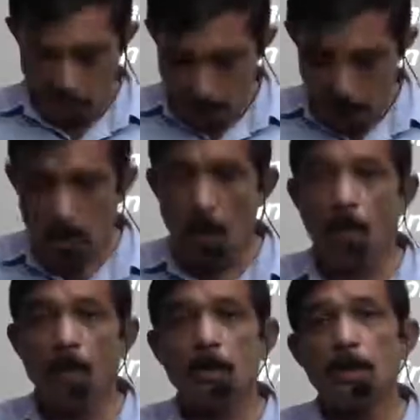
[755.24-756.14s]
But the
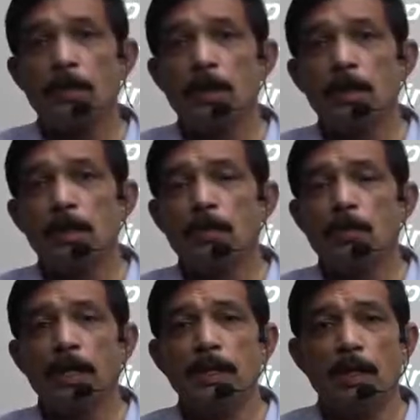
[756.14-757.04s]
otter, when it's
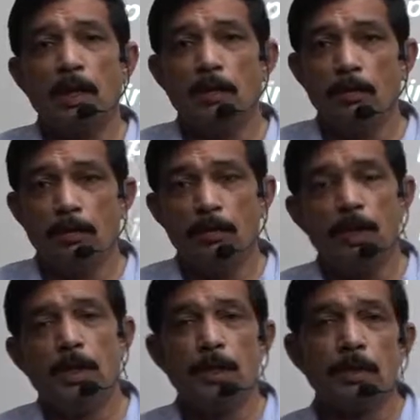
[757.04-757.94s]
quite young,
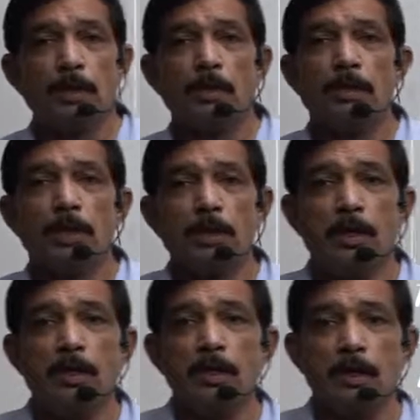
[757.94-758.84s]
we saw the
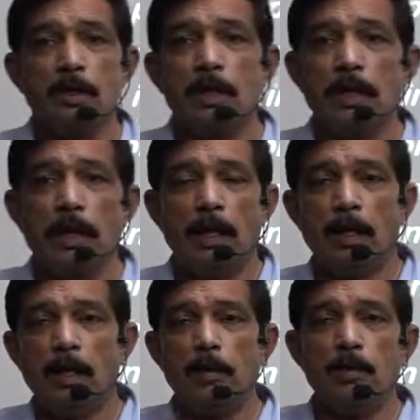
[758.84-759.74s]
picture, it's just like a
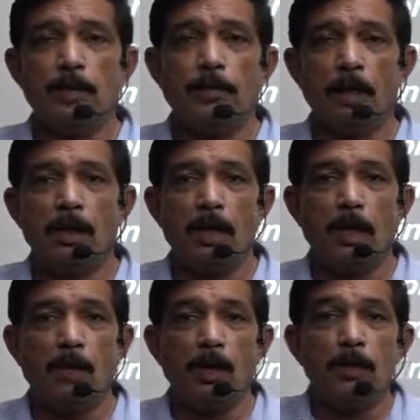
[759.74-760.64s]
little bit bigger than a
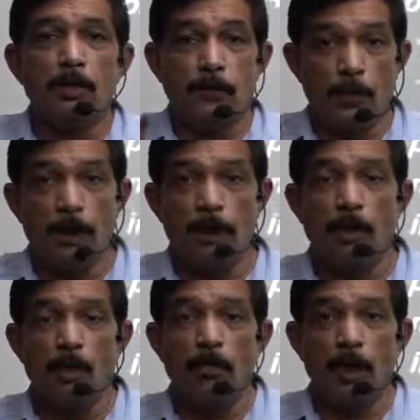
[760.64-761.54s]
mongoose, fully
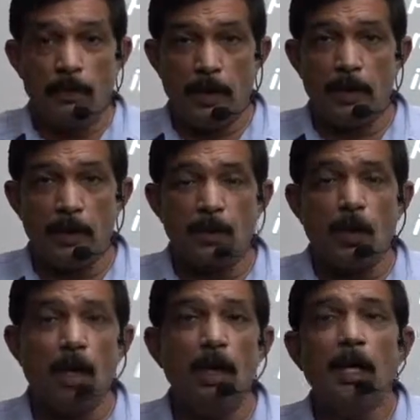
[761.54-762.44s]
grown. But when it's
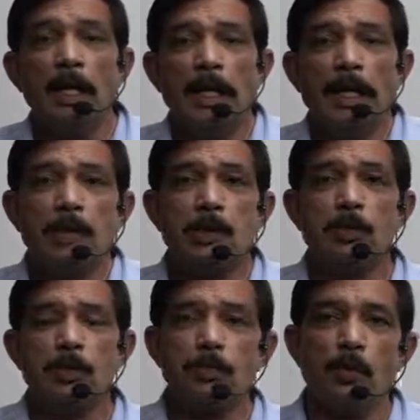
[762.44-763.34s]
small, it's
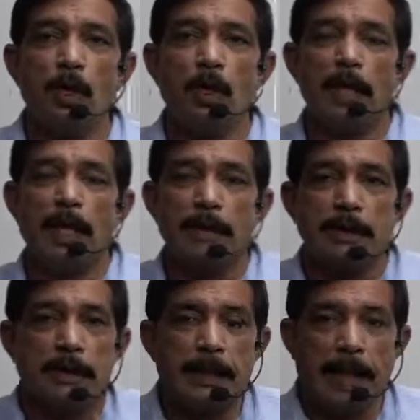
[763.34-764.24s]
so small that
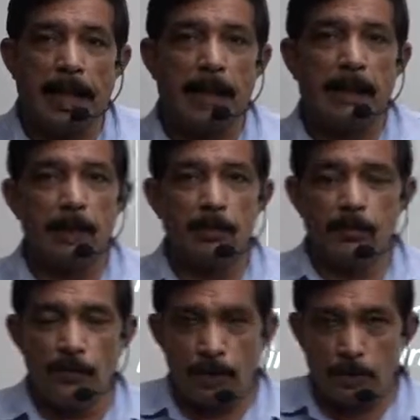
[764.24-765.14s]
it can hide in
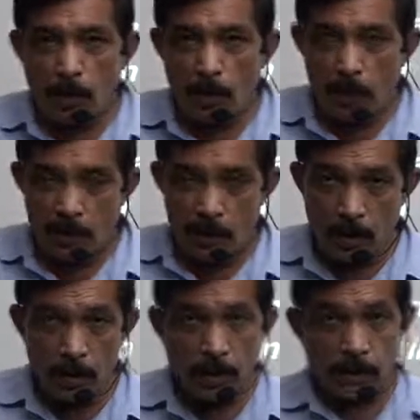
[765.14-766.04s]
very small
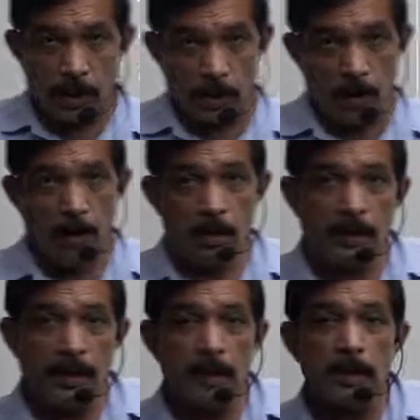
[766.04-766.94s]

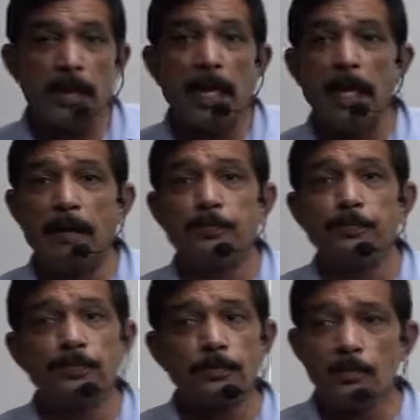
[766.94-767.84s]
spaces, and
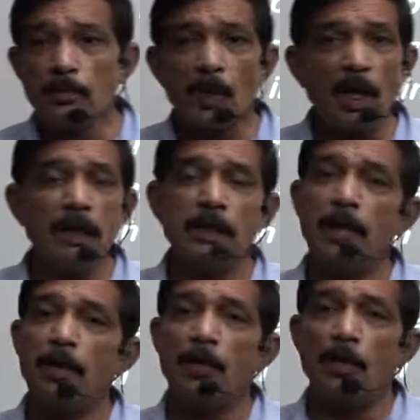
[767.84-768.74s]
it
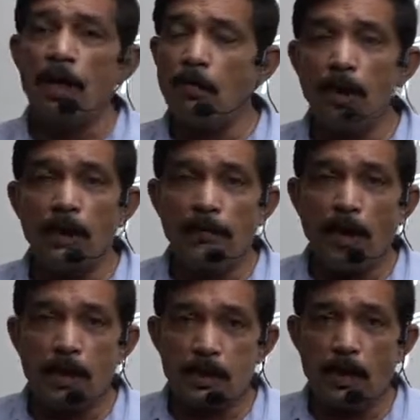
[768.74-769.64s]
can run very
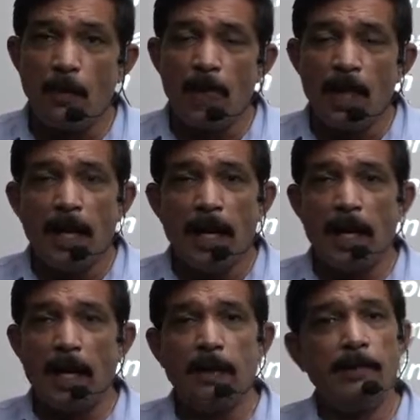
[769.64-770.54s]
fast
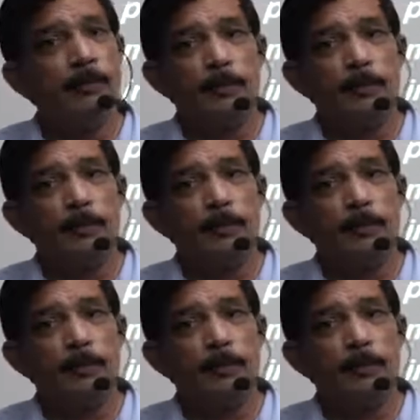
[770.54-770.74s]
and